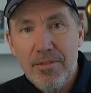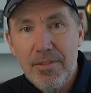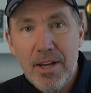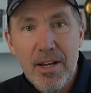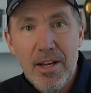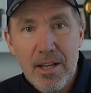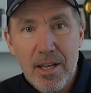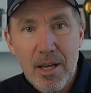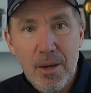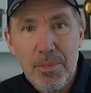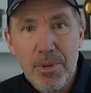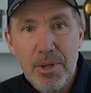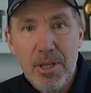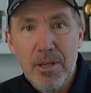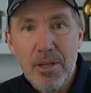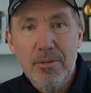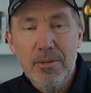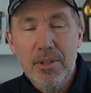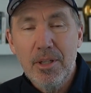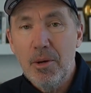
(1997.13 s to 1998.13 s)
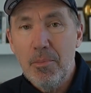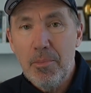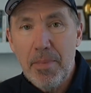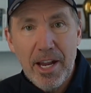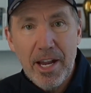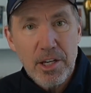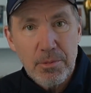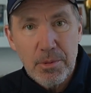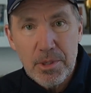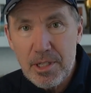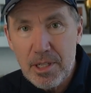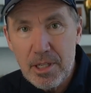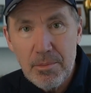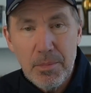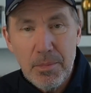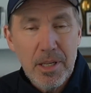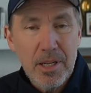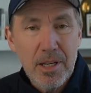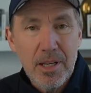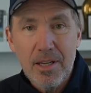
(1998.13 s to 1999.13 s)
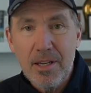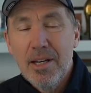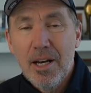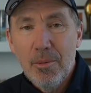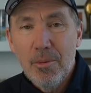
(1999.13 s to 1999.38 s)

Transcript: of any company, a management team meeting,